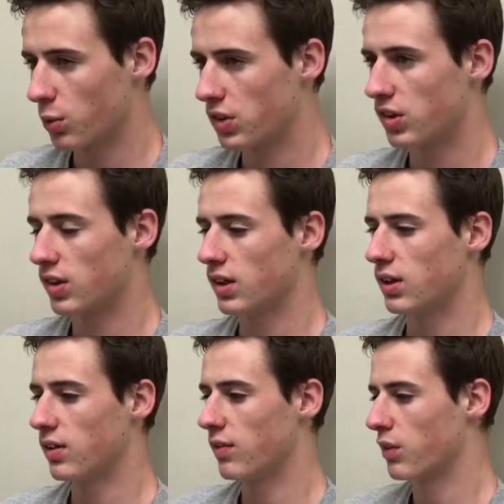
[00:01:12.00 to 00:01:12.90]
The witches
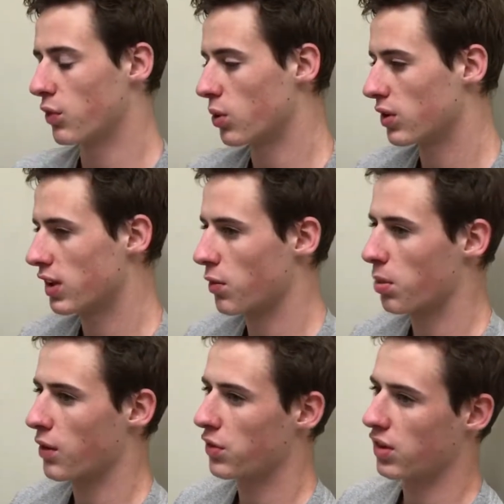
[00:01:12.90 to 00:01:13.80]
did, of course, have a
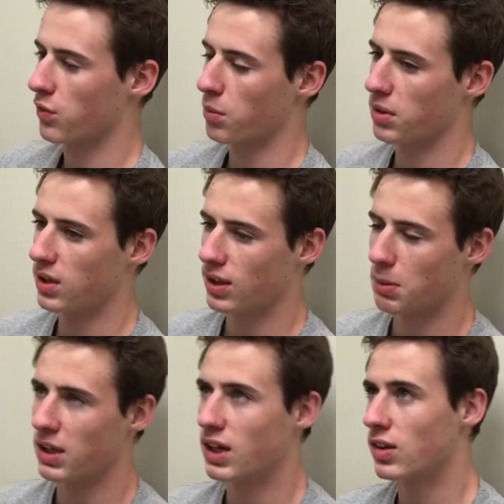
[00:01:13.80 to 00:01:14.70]
prophecy for me. They
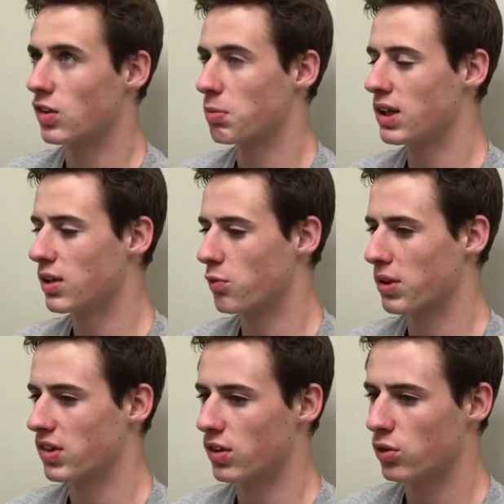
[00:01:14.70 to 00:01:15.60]
began to speak of
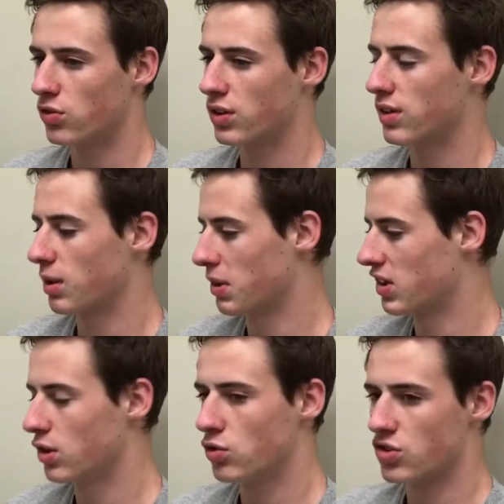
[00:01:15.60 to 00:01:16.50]
my children and my
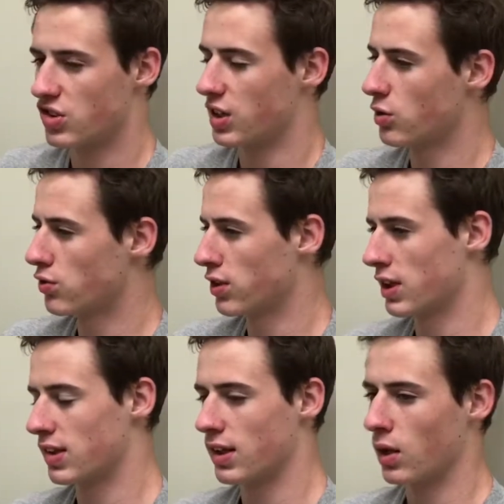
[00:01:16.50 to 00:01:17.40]
children's children.
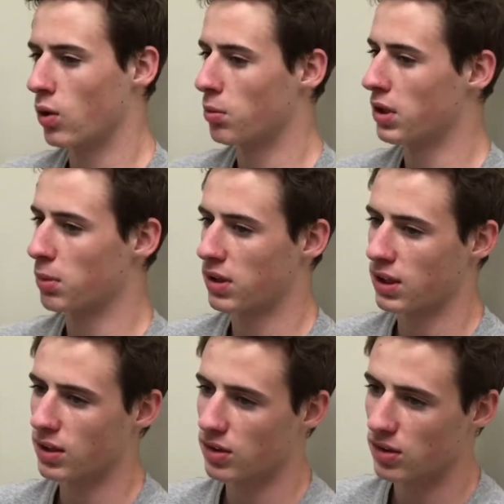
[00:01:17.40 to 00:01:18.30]
They said they'd all become
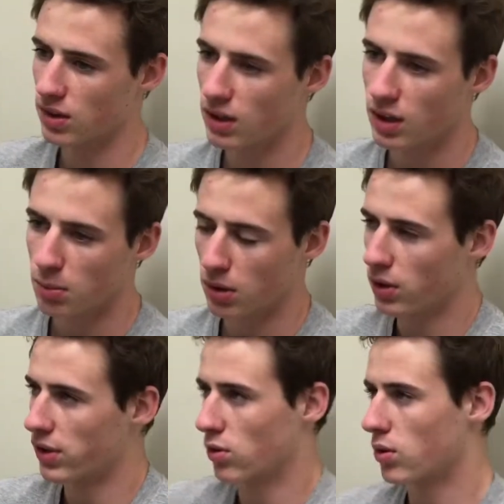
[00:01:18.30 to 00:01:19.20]
kings. But all
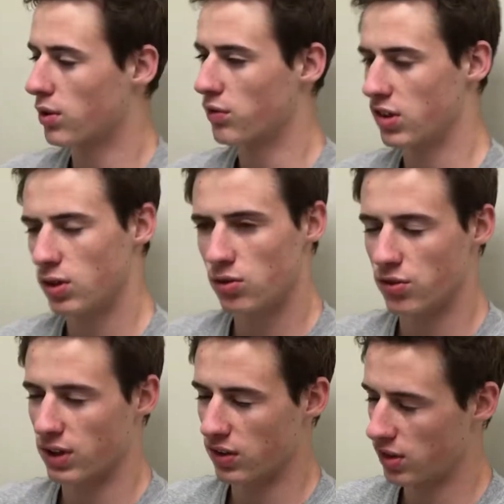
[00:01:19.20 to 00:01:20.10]
that talk of
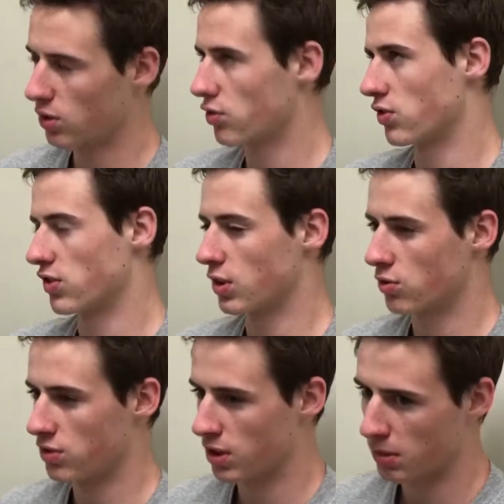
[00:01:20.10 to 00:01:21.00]
children and children's
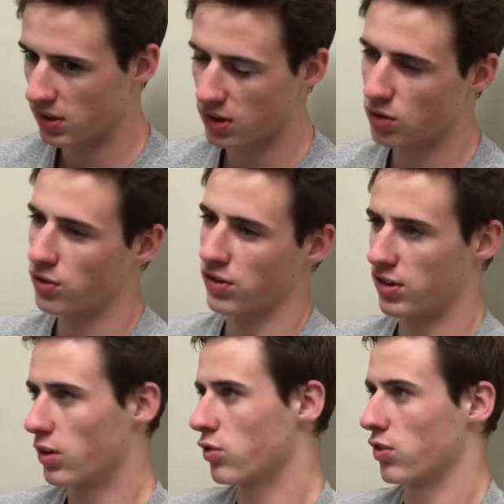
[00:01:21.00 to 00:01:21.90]
children and my children's
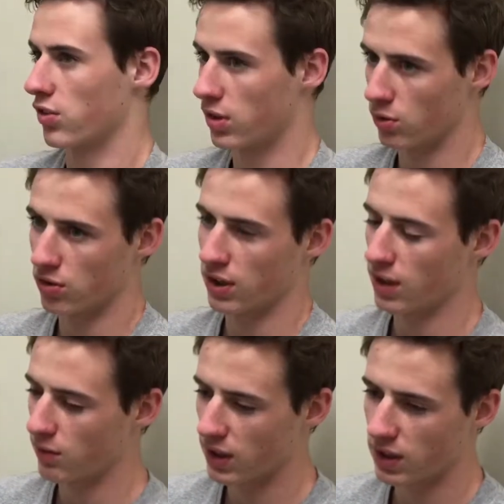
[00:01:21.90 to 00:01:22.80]
children's children, it
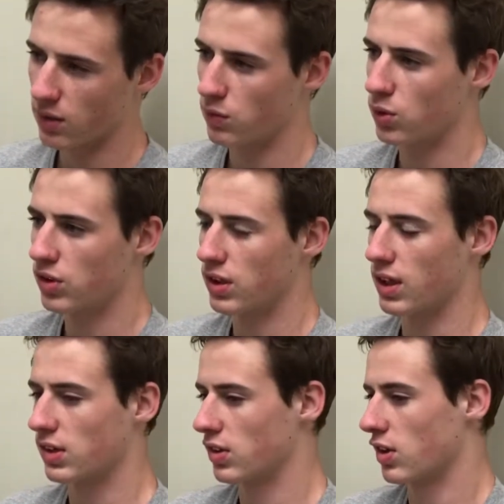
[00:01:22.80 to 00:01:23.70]
got very confusing.
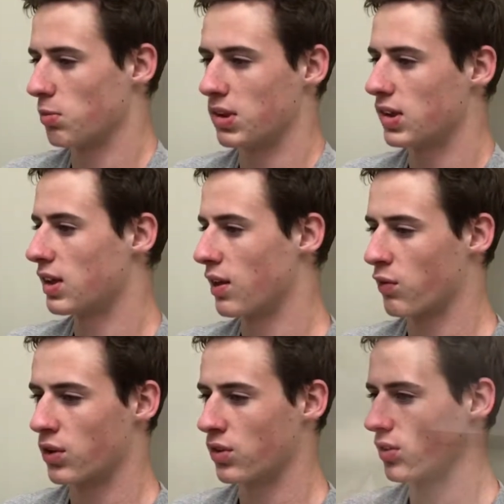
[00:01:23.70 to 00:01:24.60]
I just dismissed it at
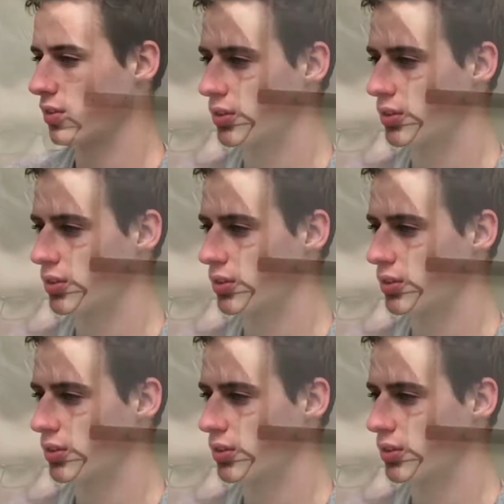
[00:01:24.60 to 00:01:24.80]
first.